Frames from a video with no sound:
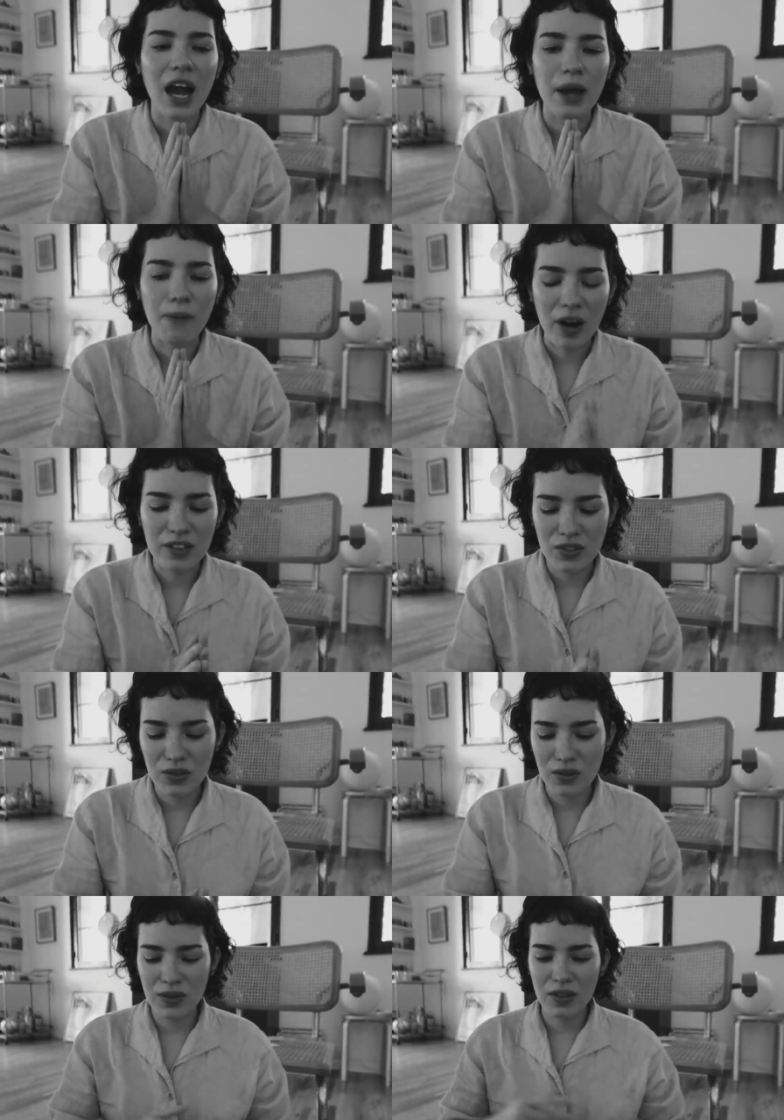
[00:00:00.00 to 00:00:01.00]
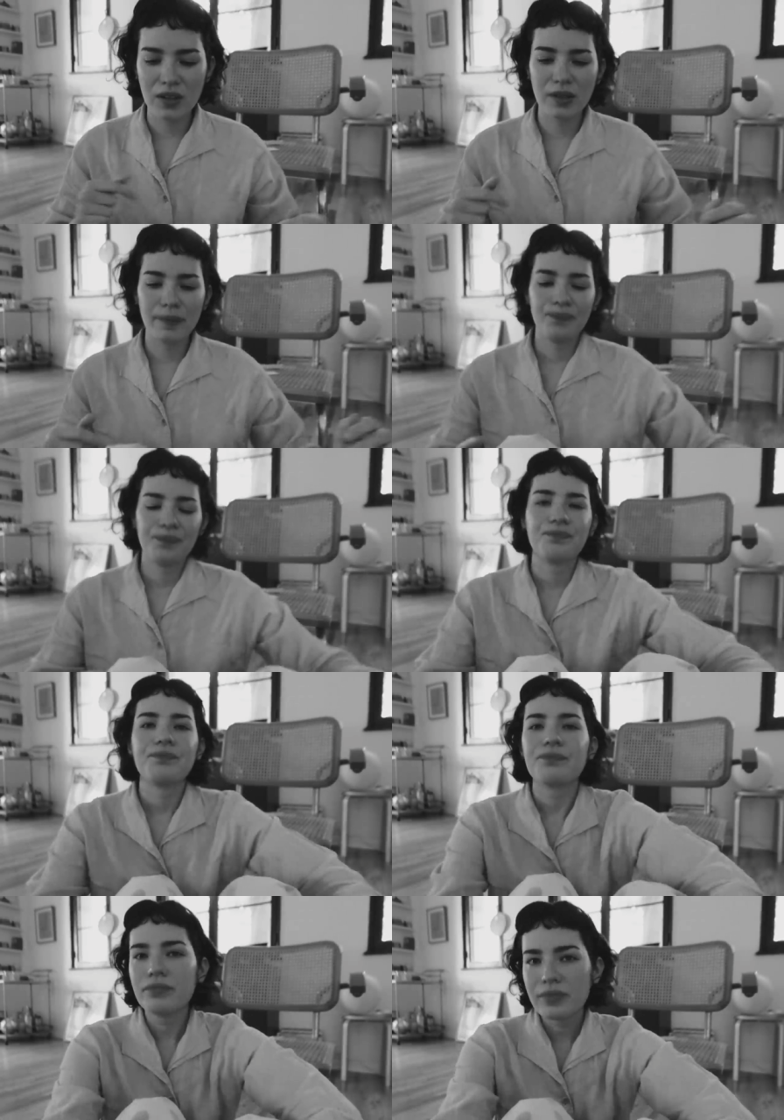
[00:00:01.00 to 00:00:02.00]
I walked to the
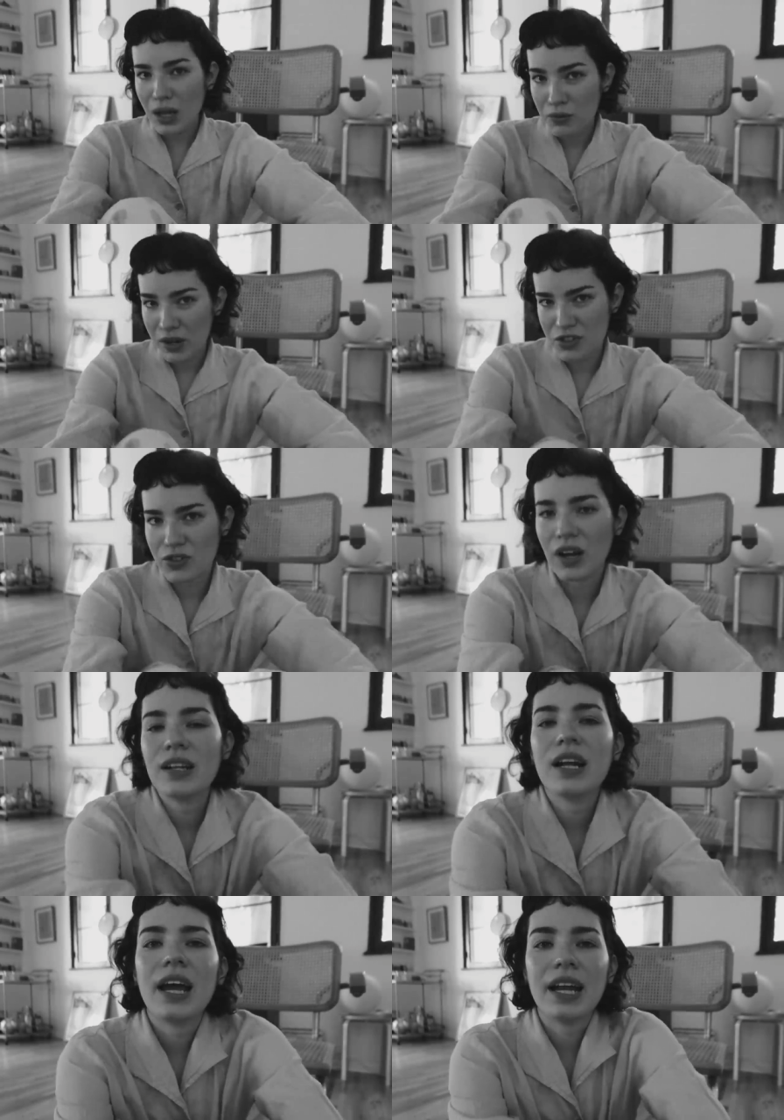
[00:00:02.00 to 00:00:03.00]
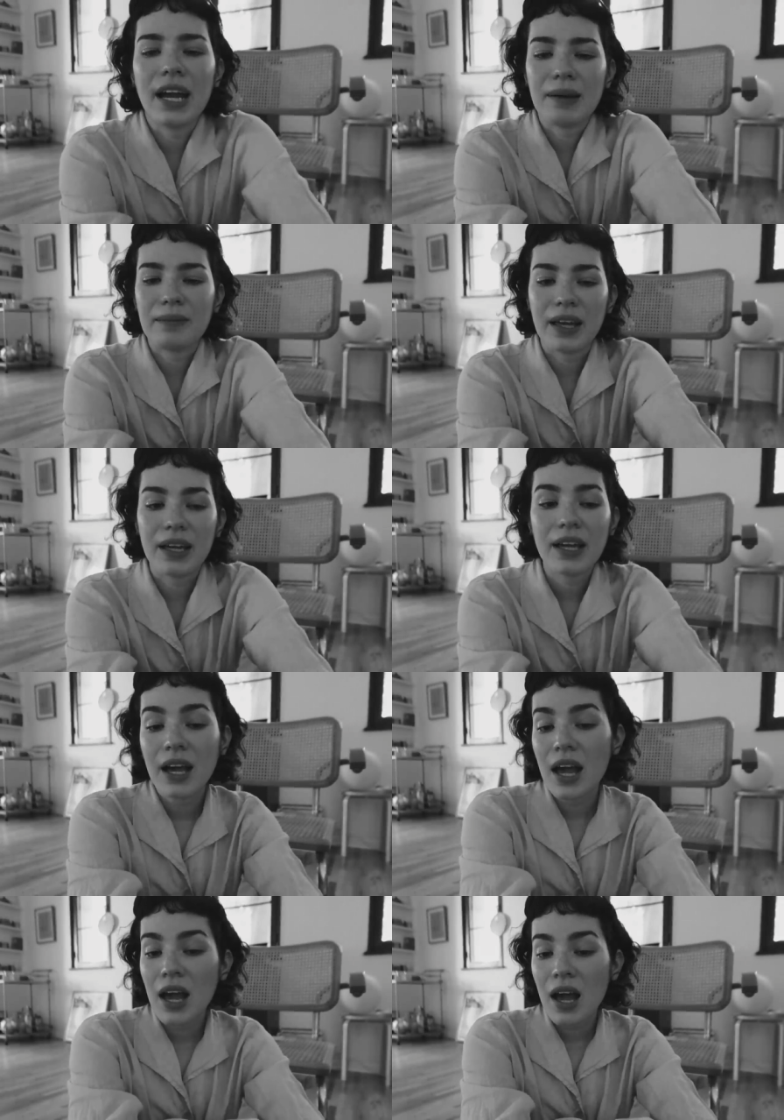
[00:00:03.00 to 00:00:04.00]
restaurant and I'm like,
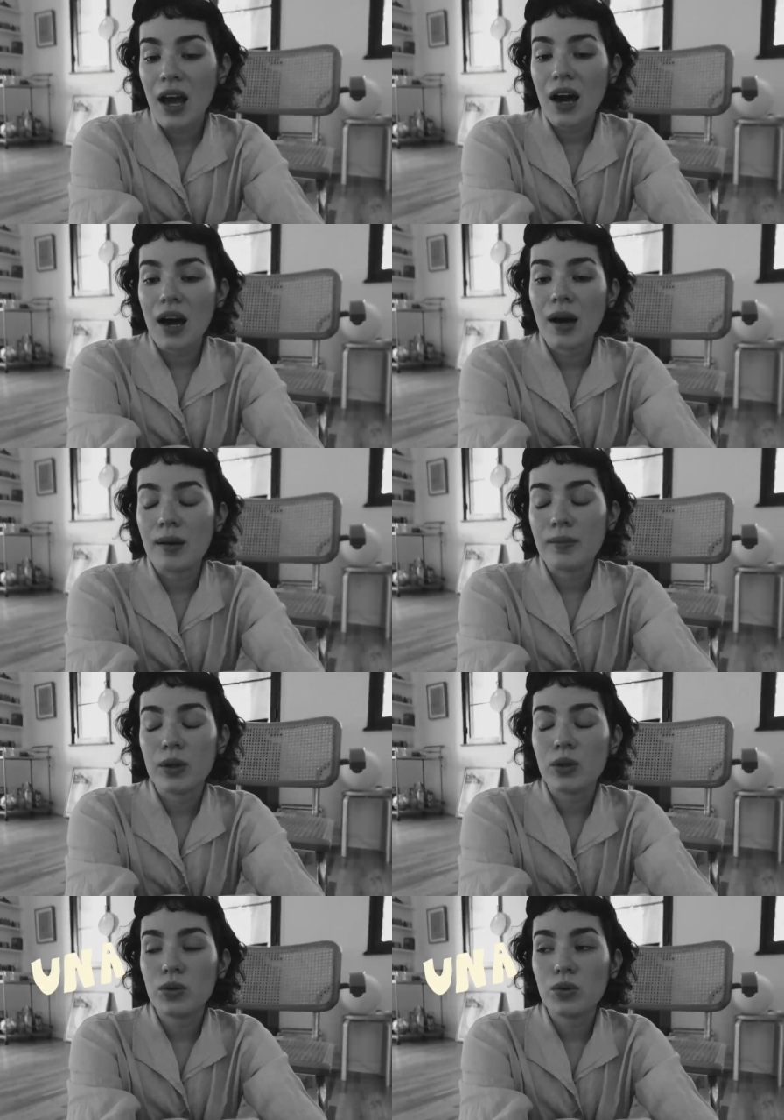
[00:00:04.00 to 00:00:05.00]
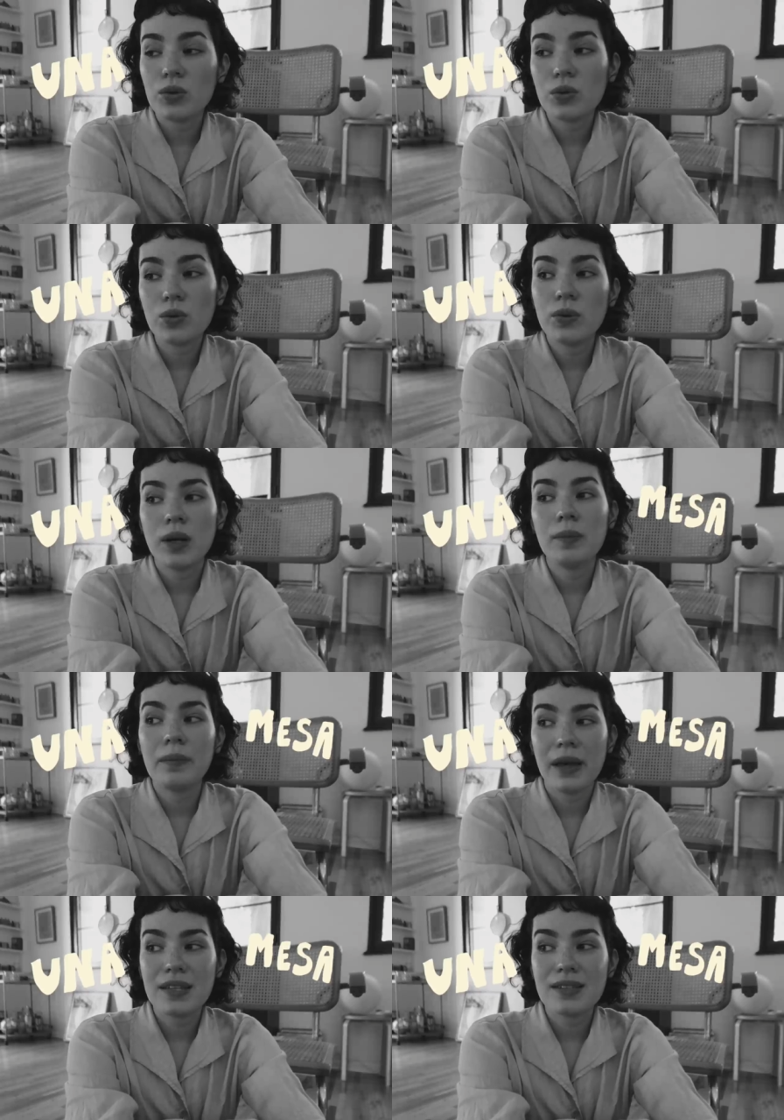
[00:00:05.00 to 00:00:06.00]
una
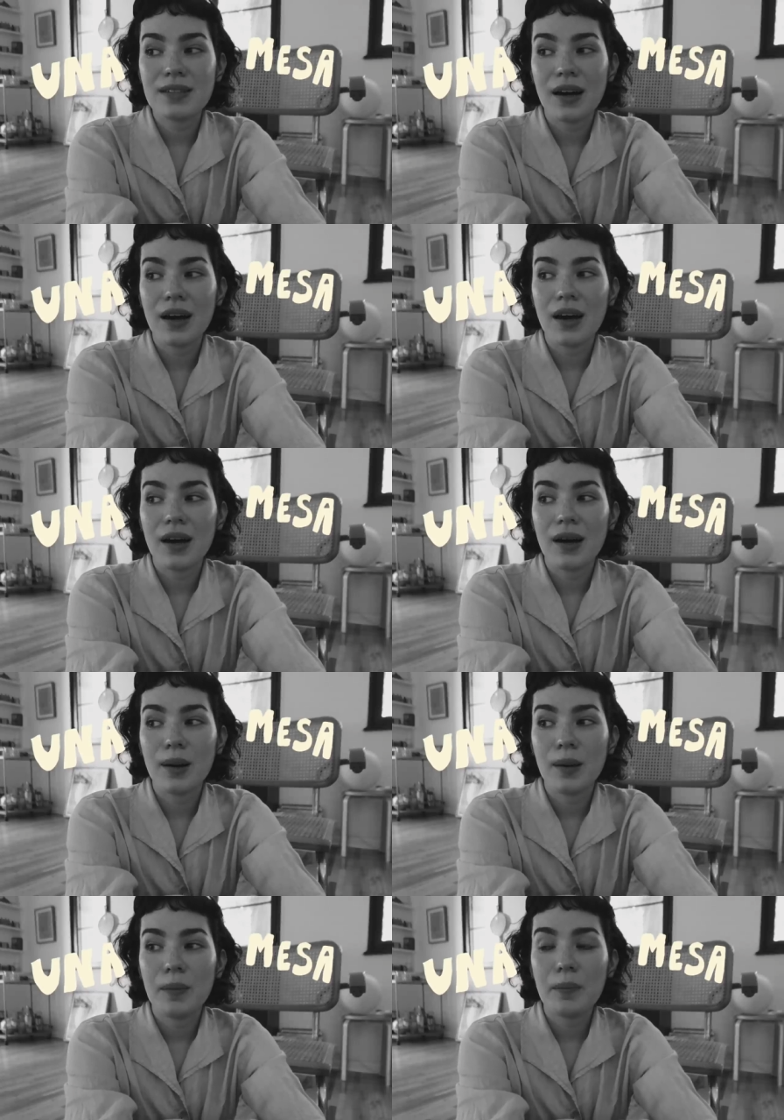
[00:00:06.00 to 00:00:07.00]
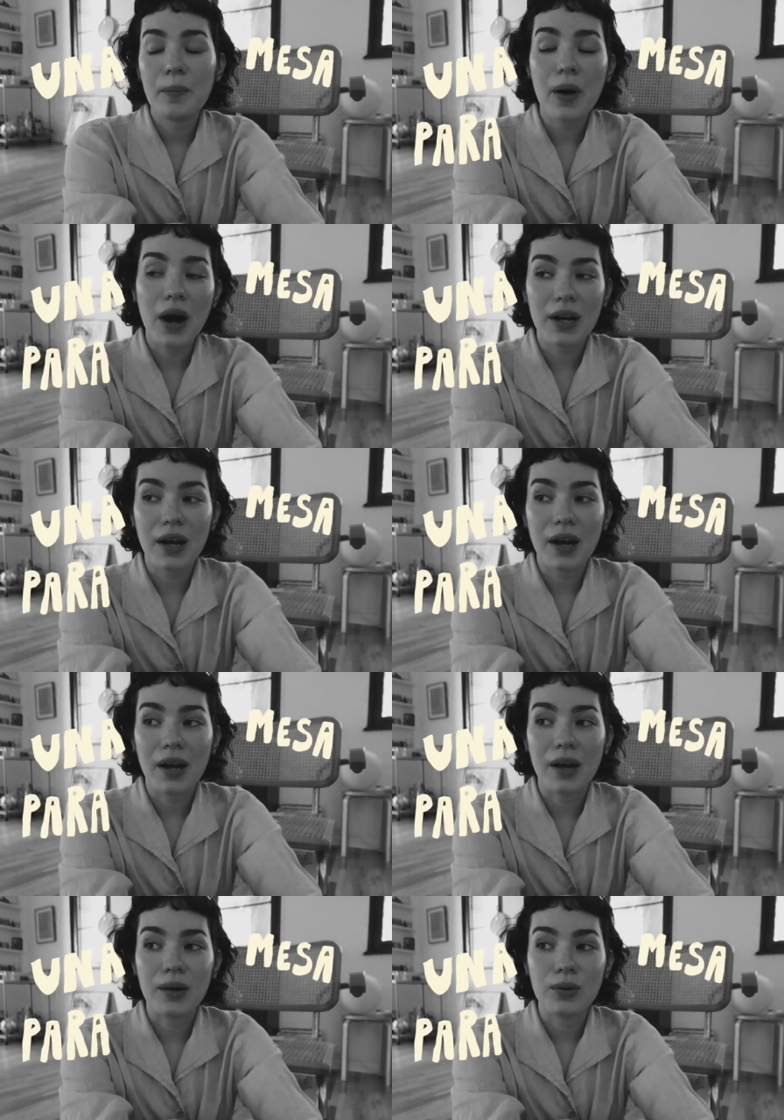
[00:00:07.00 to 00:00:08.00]
mesa
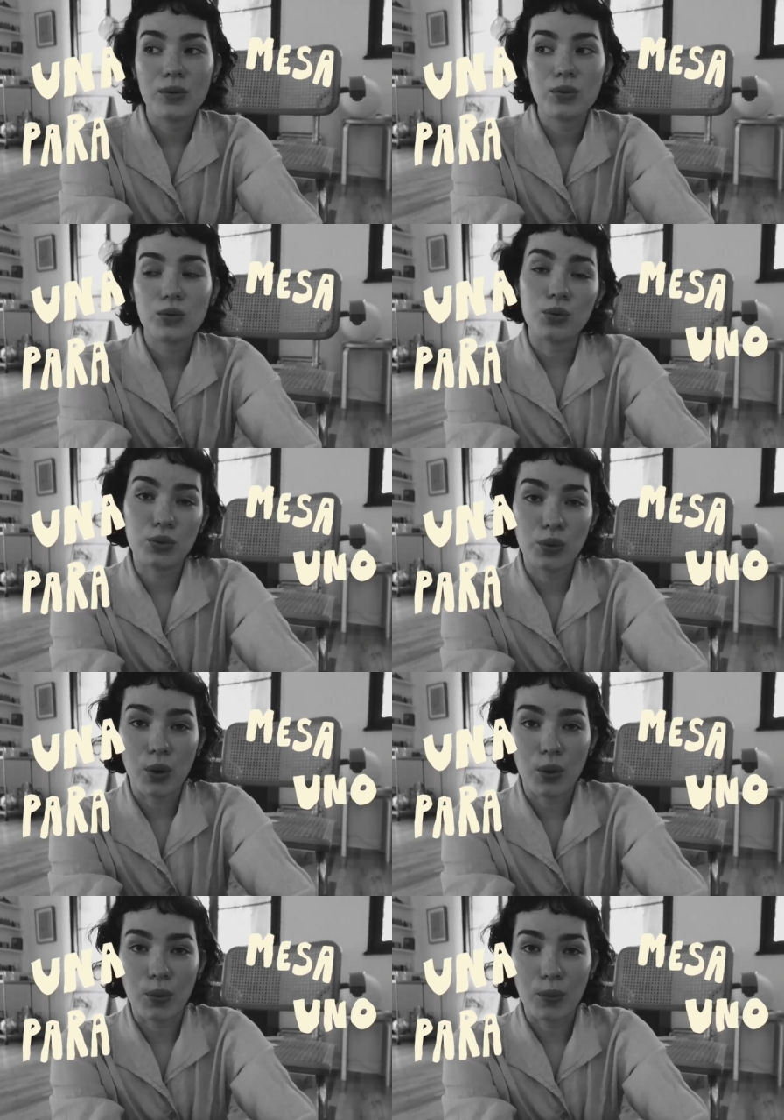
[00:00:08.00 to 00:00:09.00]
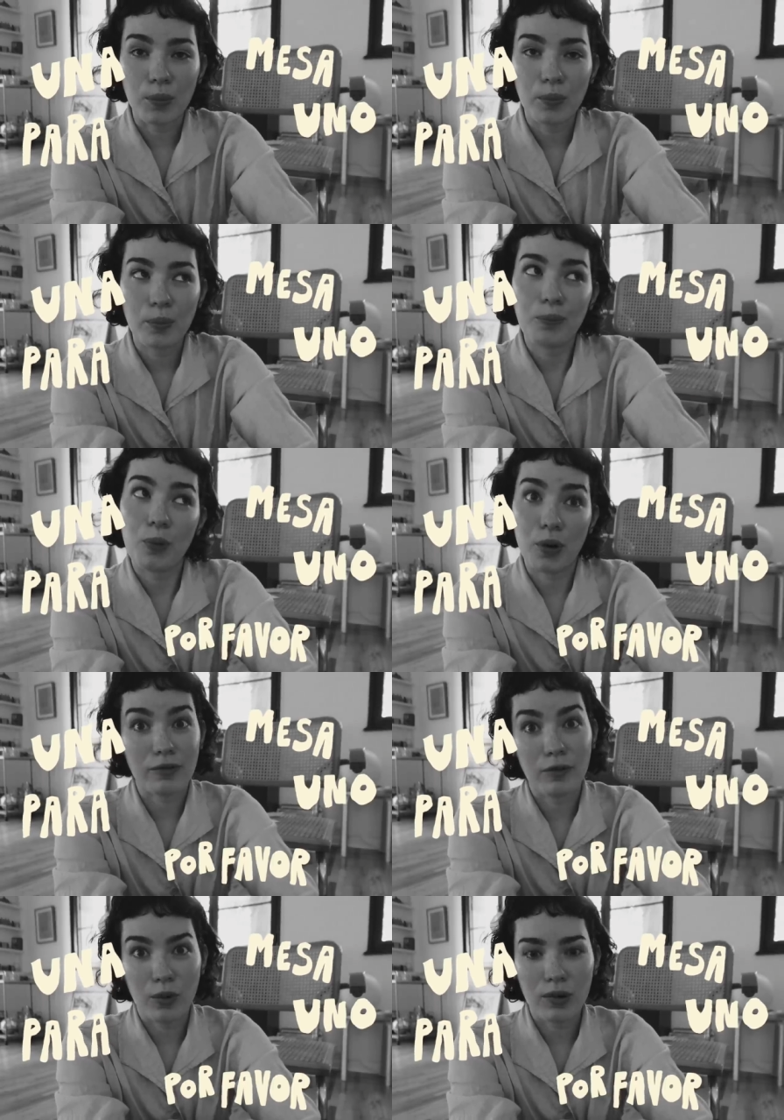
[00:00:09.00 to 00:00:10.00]
para uno. Por
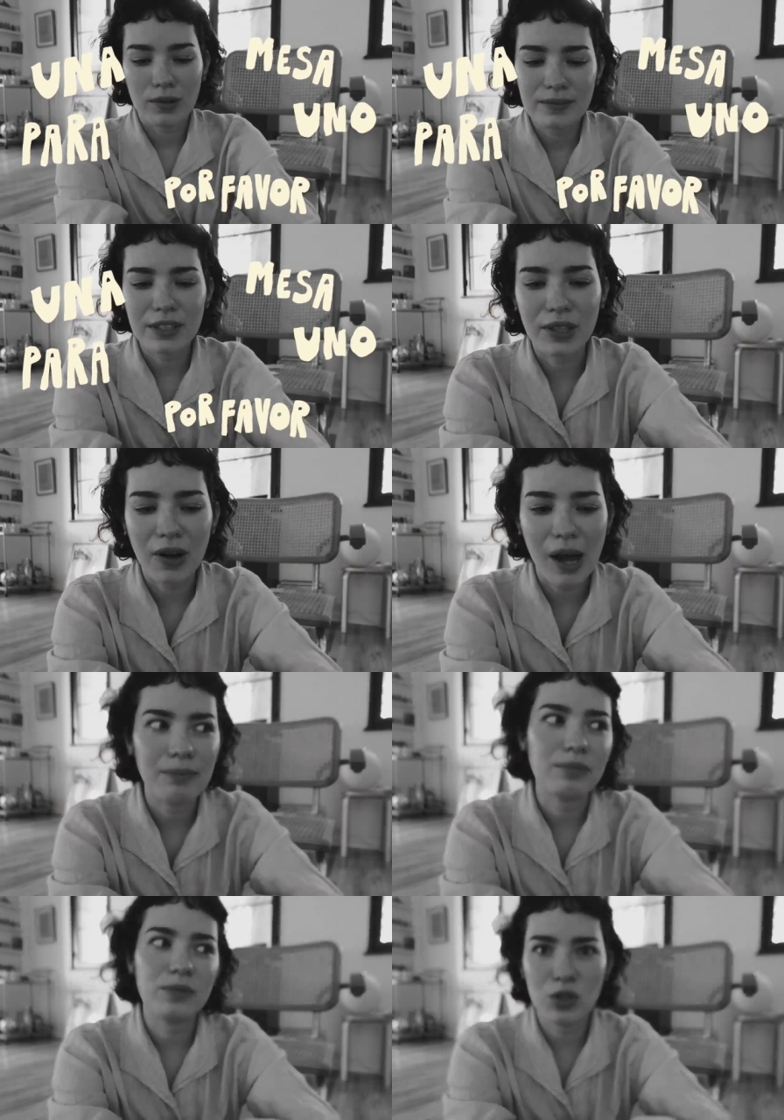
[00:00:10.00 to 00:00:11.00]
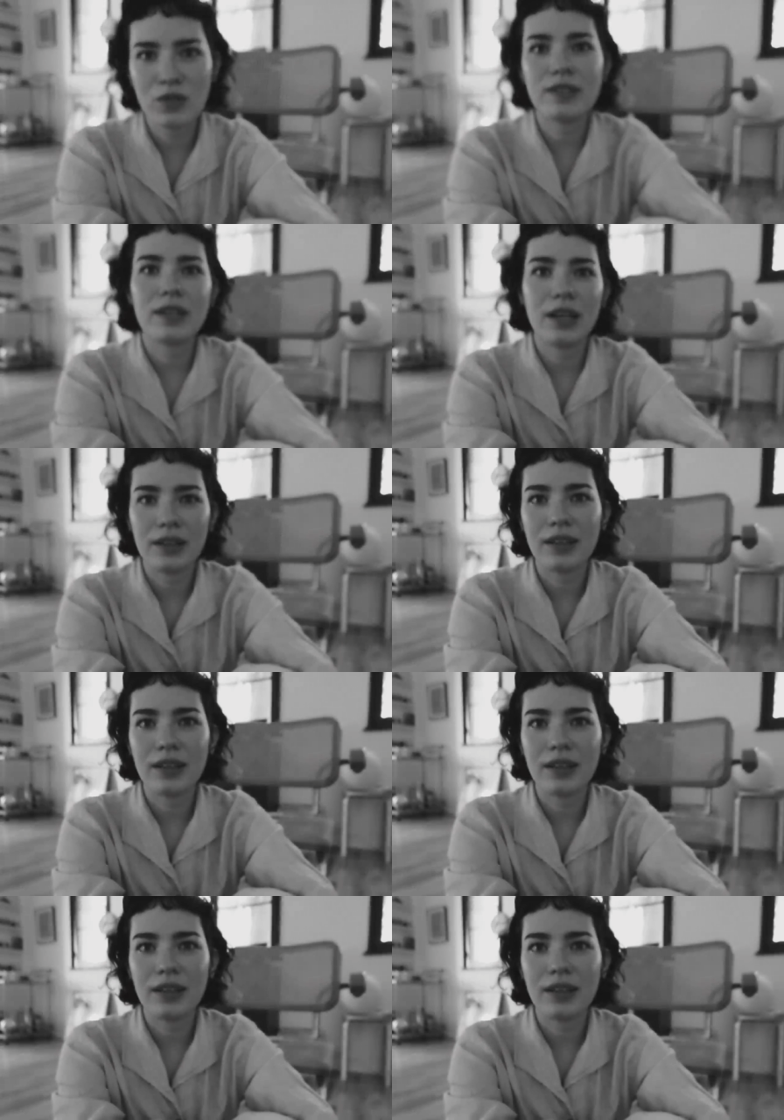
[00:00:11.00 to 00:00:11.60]
favor. You know, I'm using